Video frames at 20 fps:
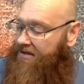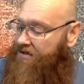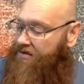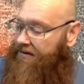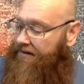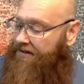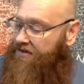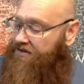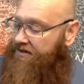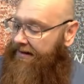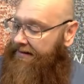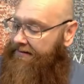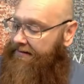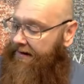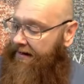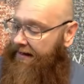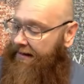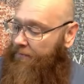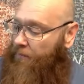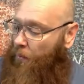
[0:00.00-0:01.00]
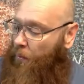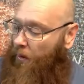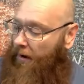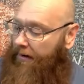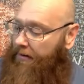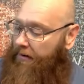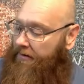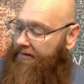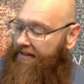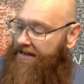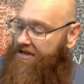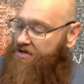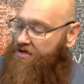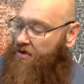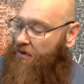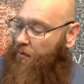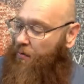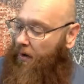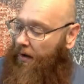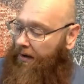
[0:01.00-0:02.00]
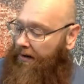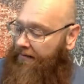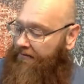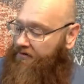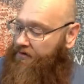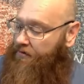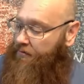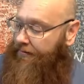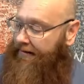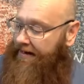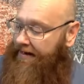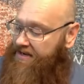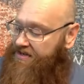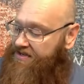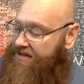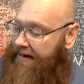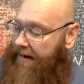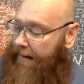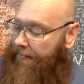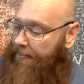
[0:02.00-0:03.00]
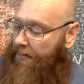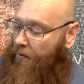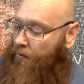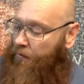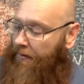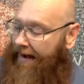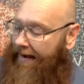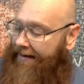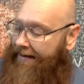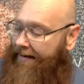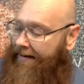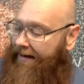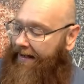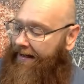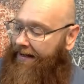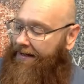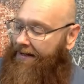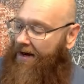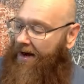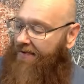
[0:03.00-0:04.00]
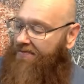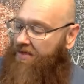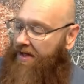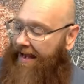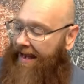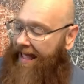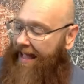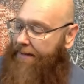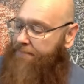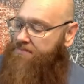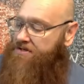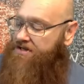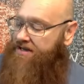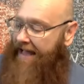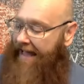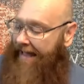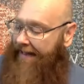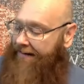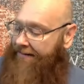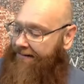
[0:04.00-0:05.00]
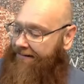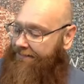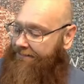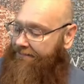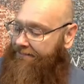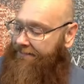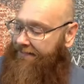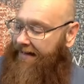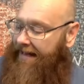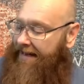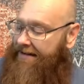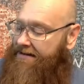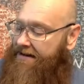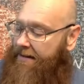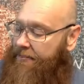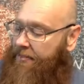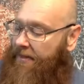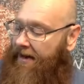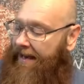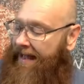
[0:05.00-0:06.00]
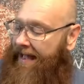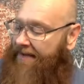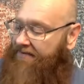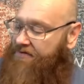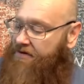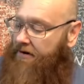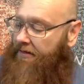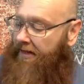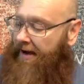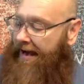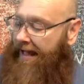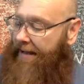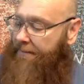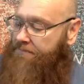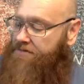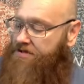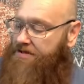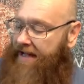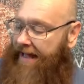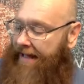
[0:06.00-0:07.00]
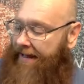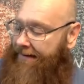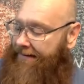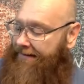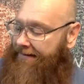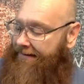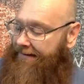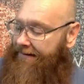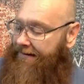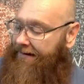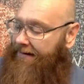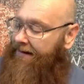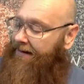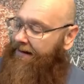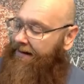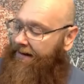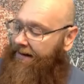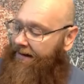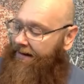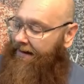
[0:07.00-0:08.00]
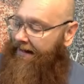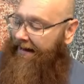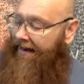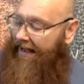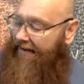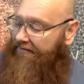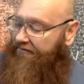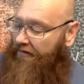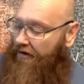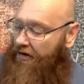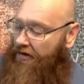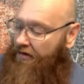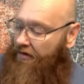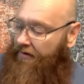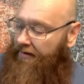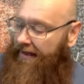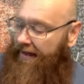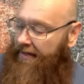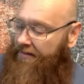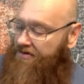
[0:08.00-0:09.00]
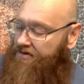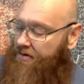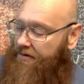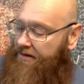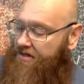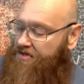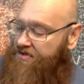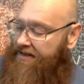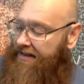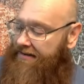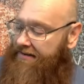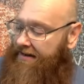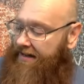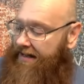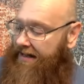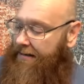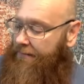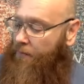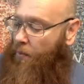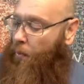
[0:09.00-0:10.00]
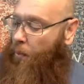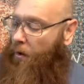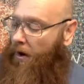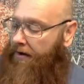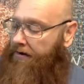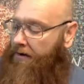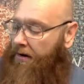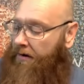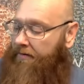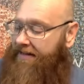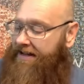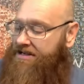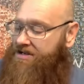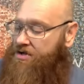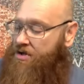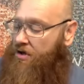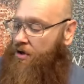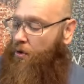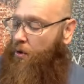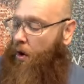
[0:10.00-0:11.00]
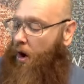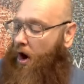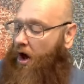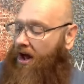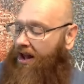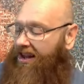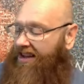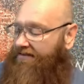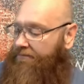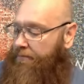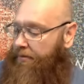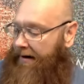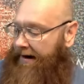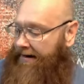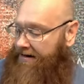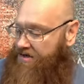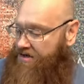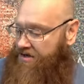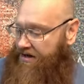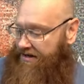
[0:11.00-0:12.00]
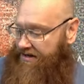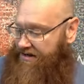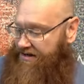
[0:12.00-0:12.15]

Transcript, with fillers: and said to him, What are these two olive trees at the right of the lampstand and at the left of the lampstand? And I further answered and said to him, What are these two olive branches?